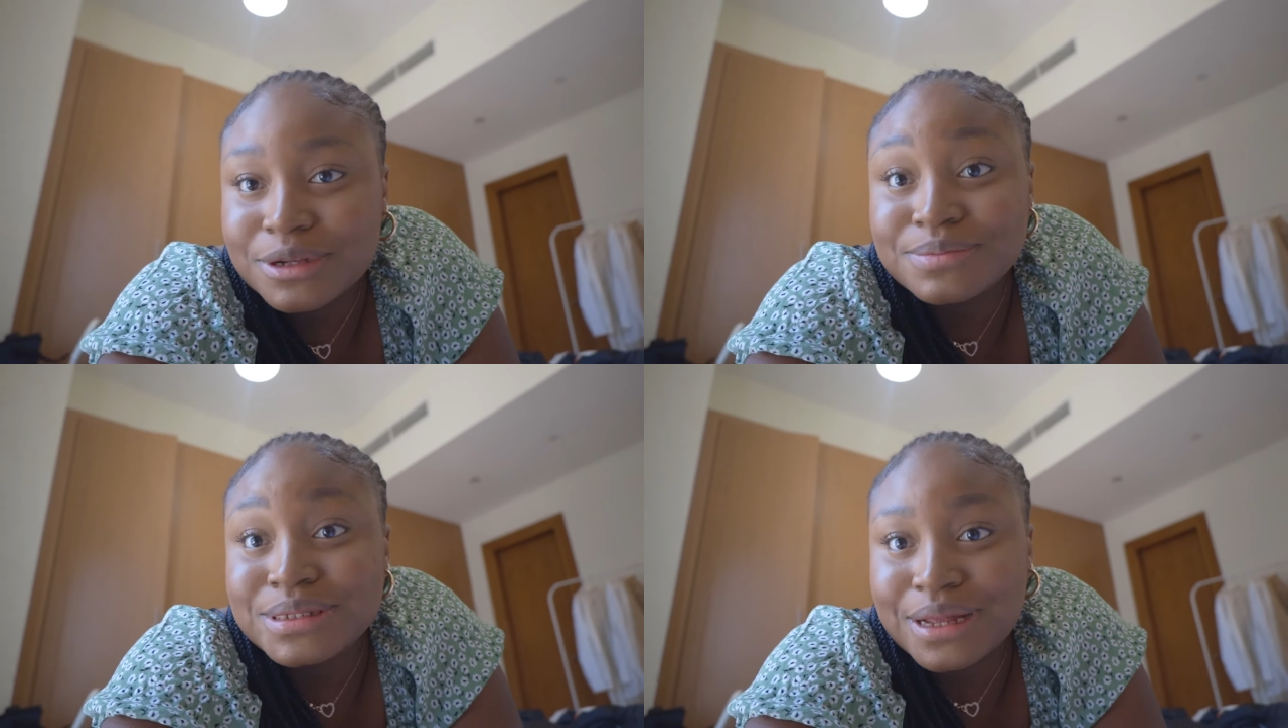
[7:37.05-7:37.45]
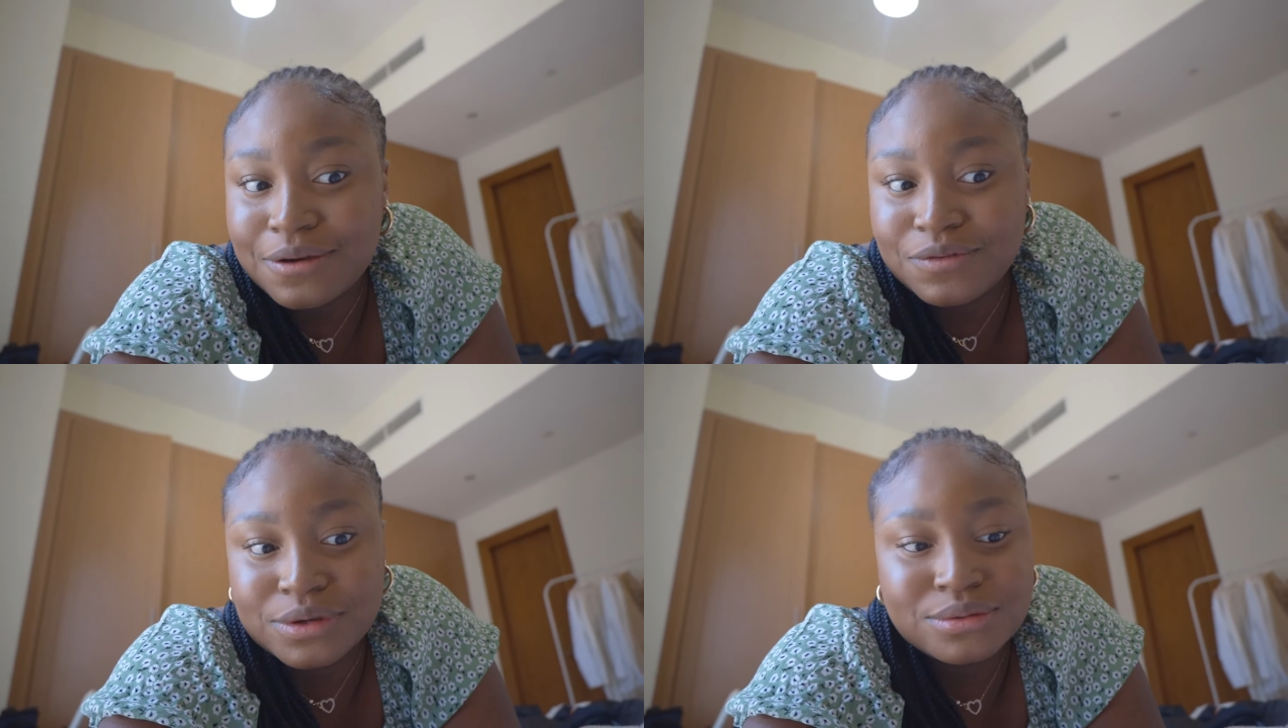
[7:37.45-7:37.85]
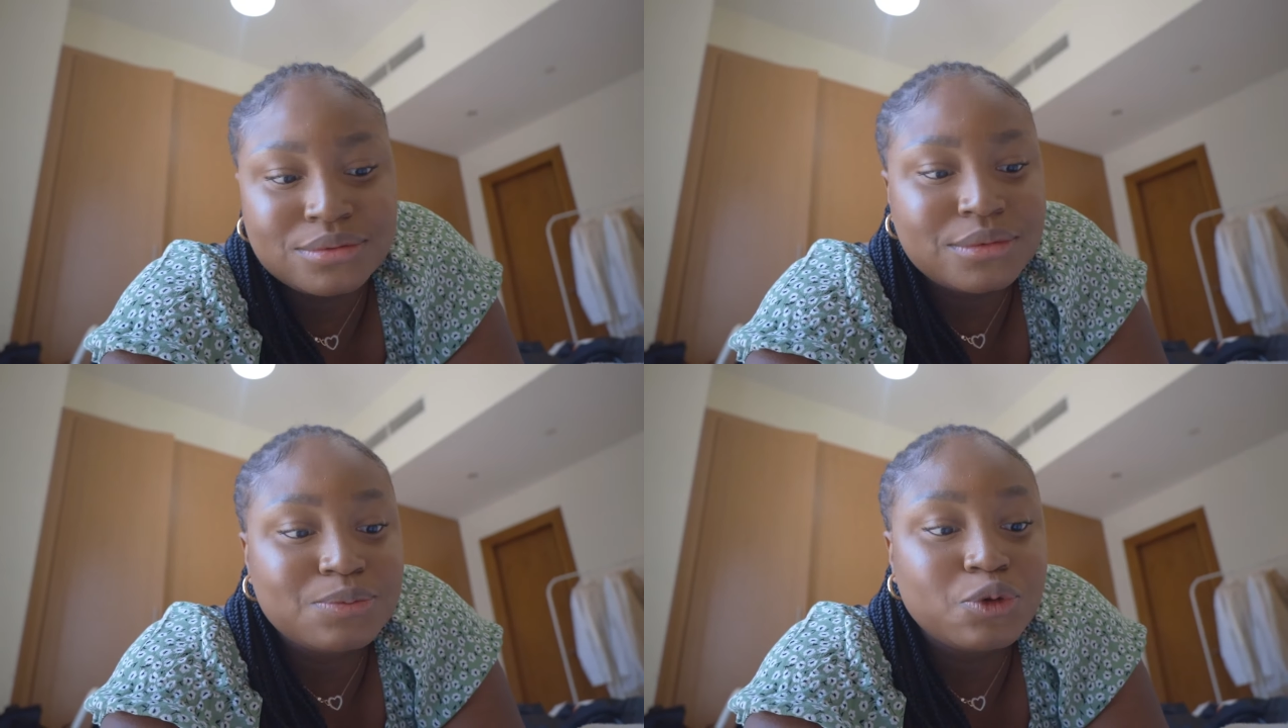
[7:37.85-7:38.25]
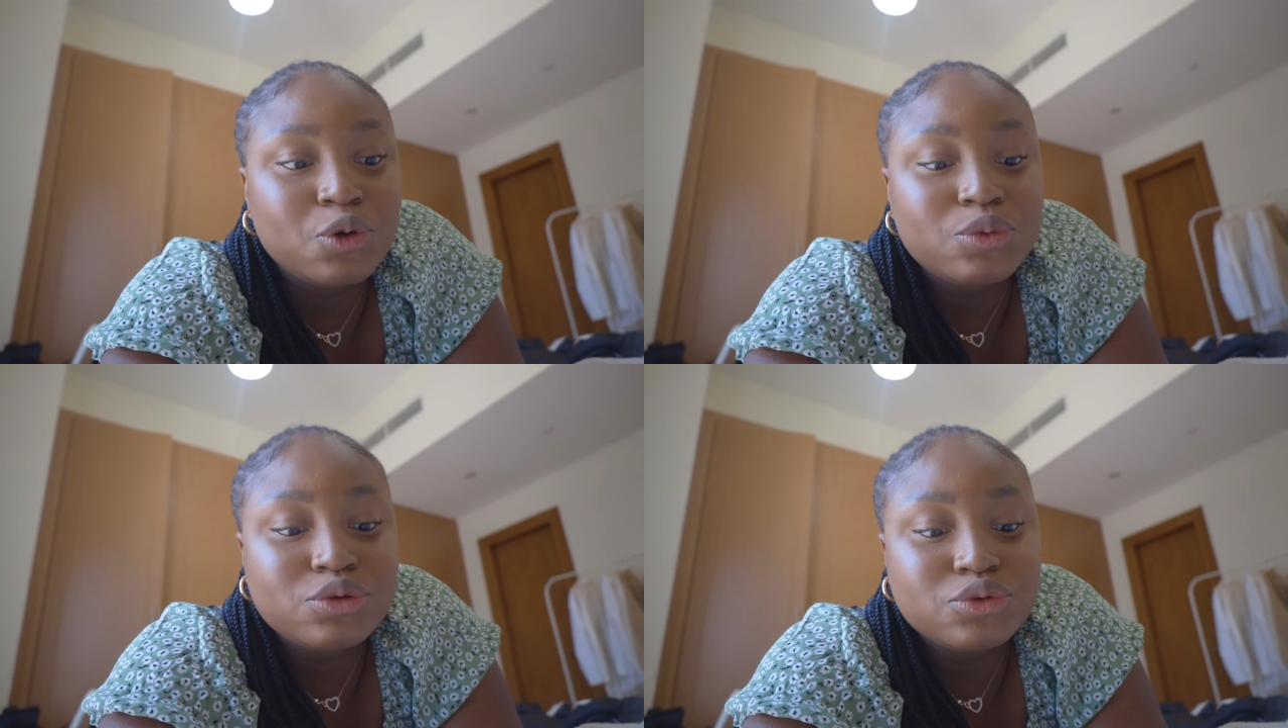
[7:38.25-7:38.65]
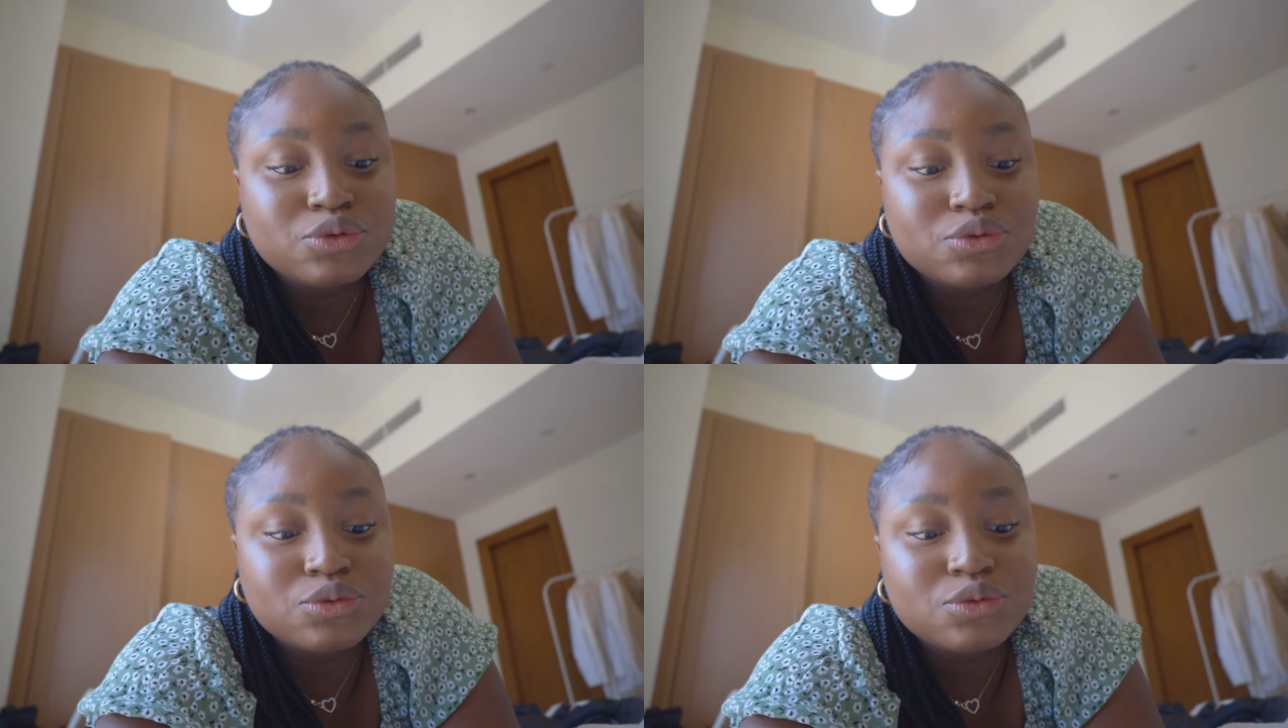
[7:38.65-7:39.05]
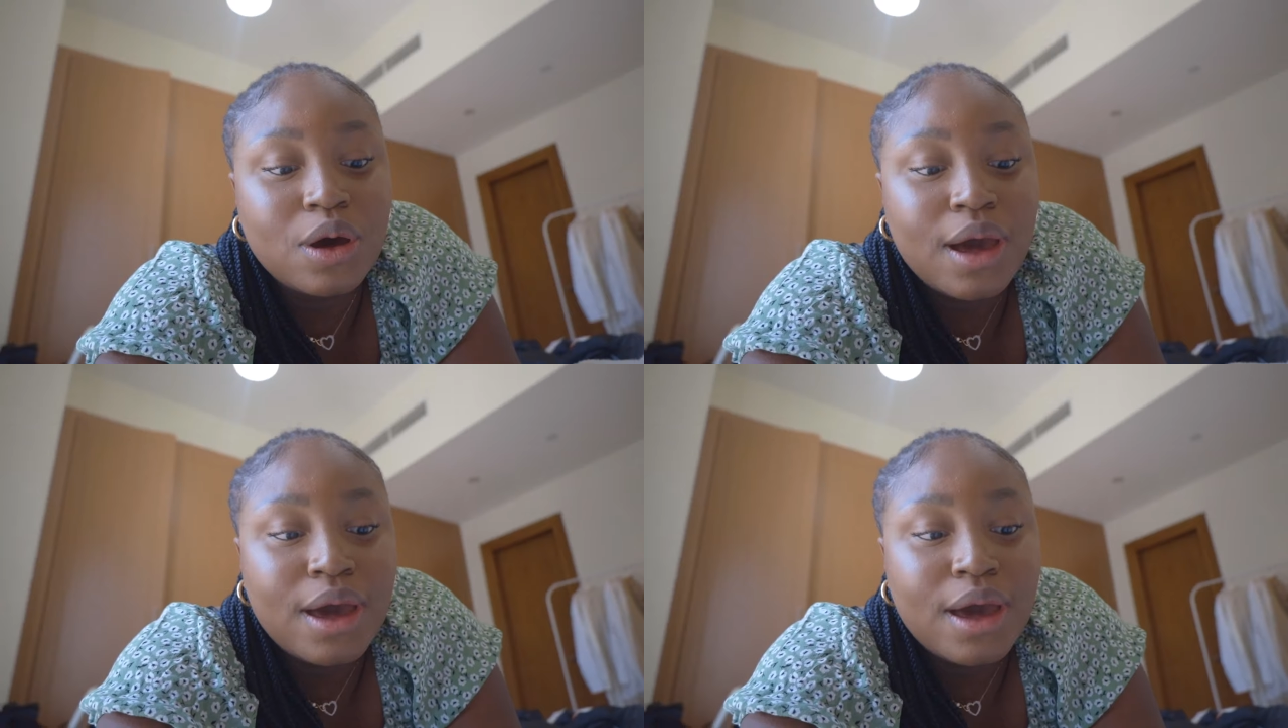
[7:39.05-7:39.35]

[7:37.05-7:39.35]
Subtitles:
I'm starving. I'm going to